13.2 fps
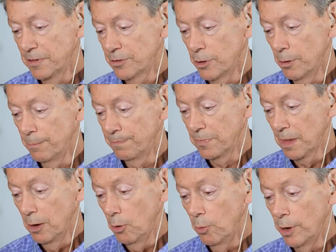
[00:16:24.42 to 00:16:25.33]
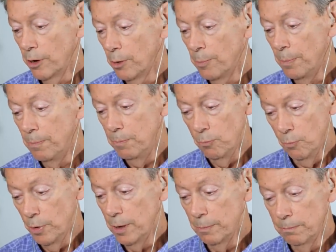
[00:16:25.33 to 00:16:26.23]
So we are
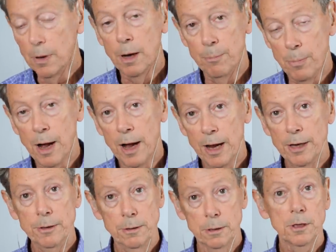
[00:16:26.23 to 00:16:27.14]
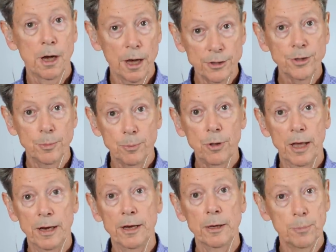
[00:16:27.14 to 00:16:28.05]
we abide
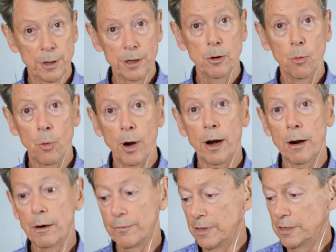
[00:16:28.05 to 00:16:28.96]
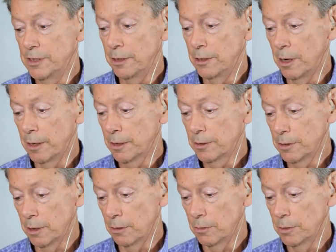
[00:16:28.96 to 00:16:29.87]
contemplating, being aware of these hedonic
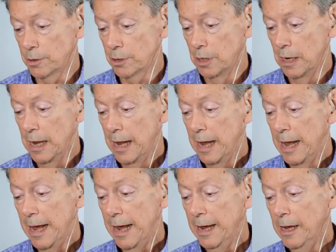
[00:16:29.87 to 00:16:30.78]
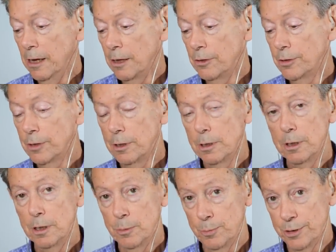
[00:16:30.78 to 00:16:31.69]
tones, and
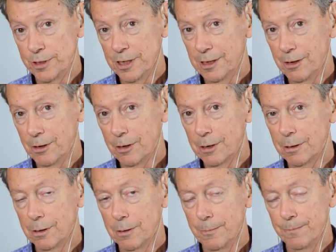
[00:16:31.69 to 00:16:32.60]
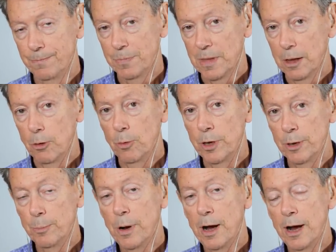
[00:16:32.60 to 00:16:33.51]
in particular, we
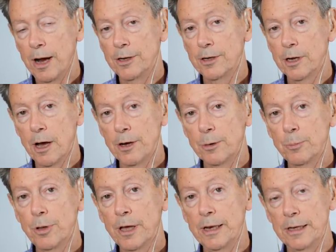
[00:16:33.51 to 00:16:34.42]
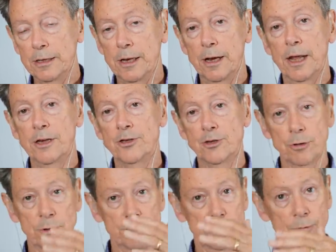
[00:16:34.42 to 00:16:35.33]
abide contemplating the
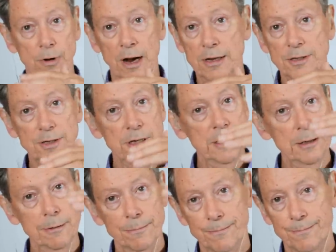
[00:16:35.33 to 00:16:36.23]
nature of arising